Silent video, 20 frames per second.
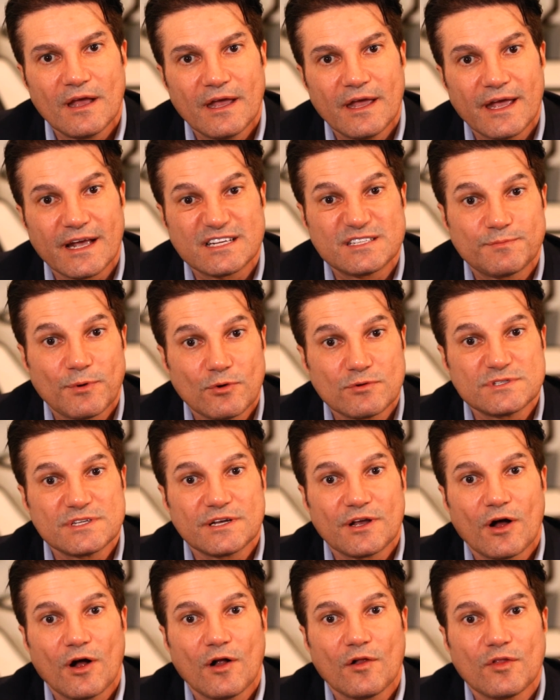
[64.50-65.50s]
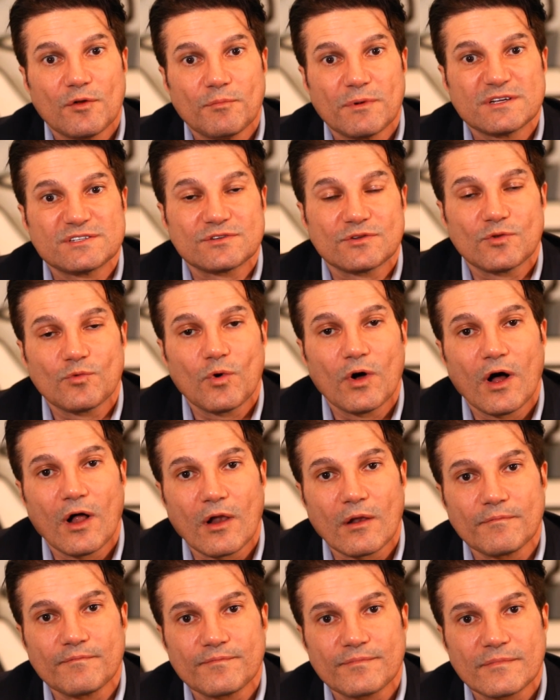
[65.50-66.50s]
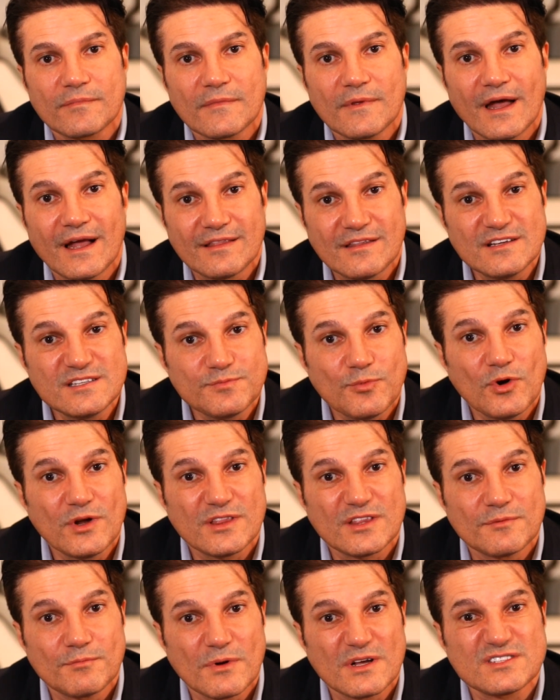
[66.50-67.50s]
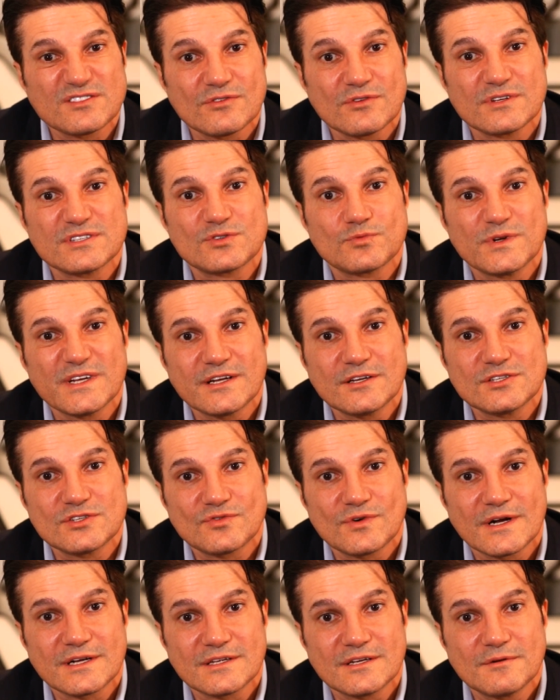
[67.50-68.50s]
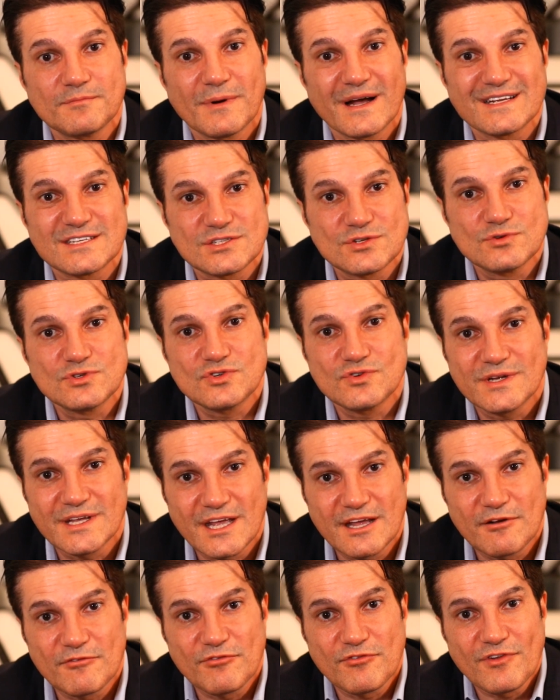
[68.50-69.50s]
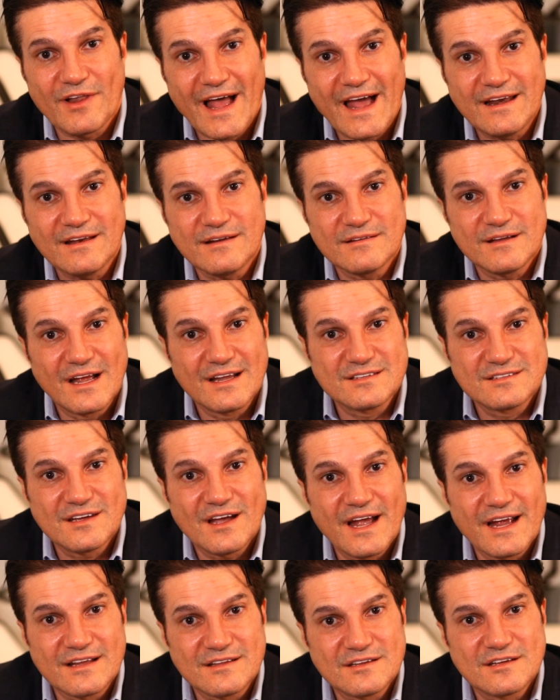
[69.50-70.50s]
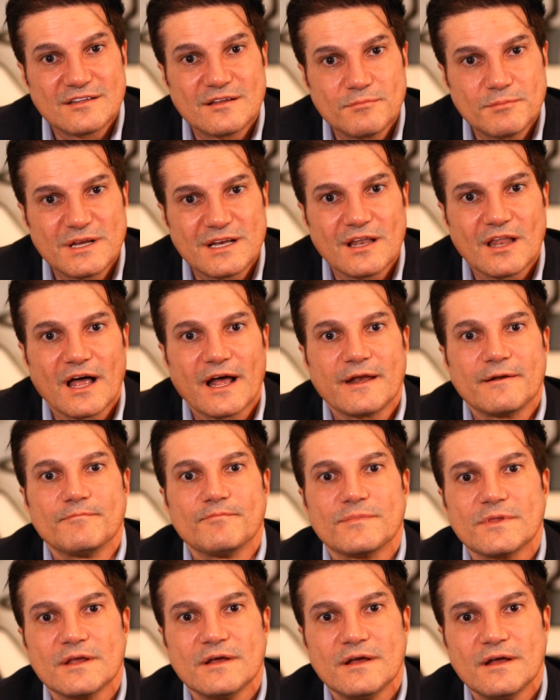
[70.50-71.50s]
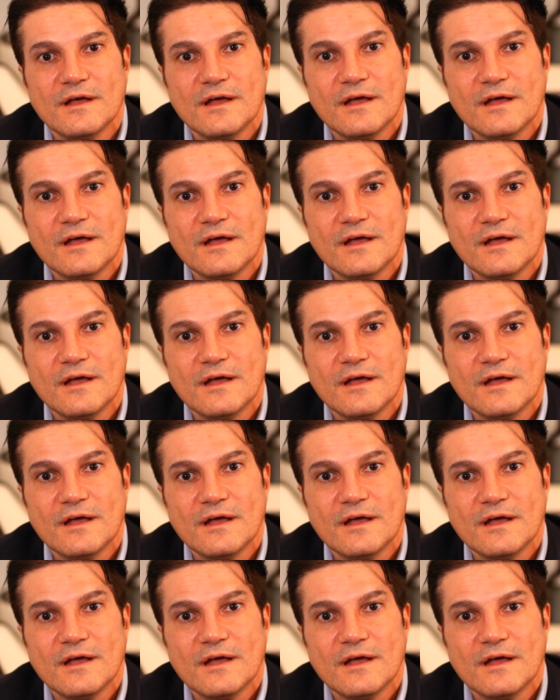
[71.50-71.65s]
exposing all the muscle wall. At this point, the muscle is reconstructed by suturing it flat and tight to the midline.